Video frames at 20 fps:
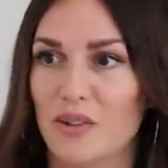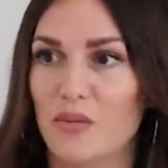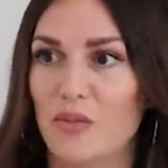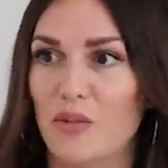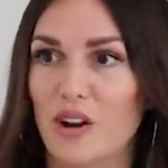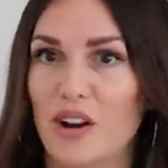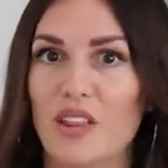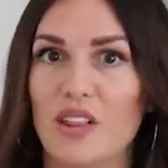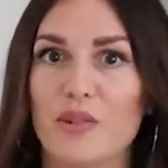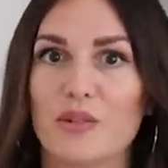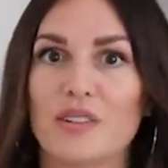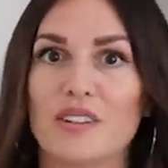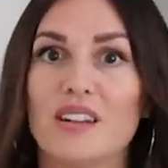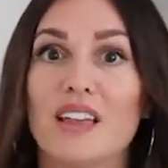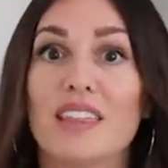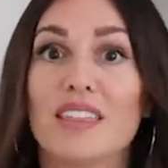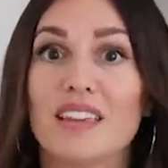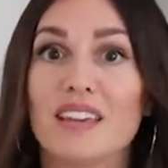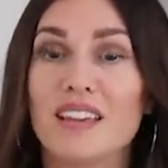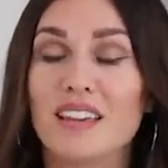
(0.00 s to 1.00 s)
from where there was
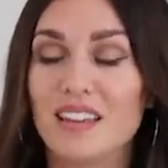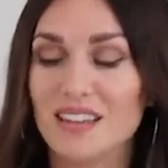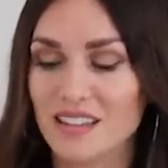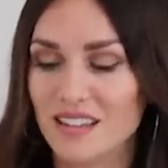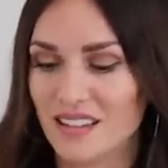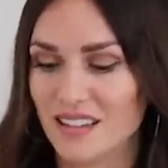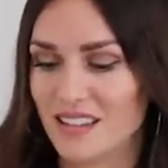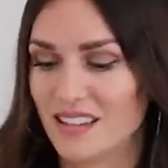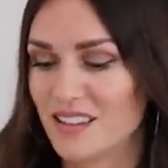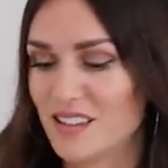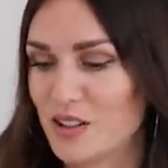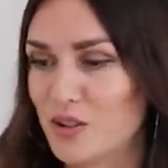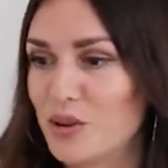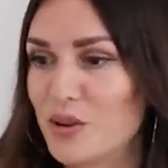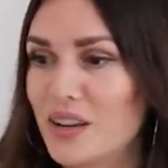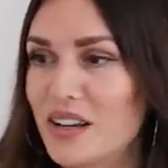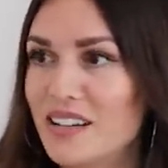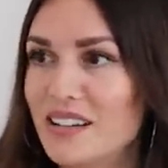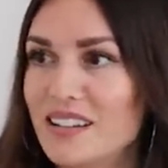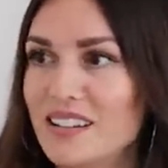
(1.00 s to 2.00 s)
nothing. So
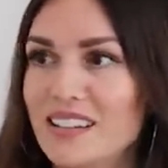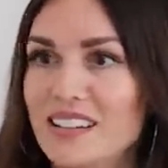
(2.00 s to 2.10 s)
great.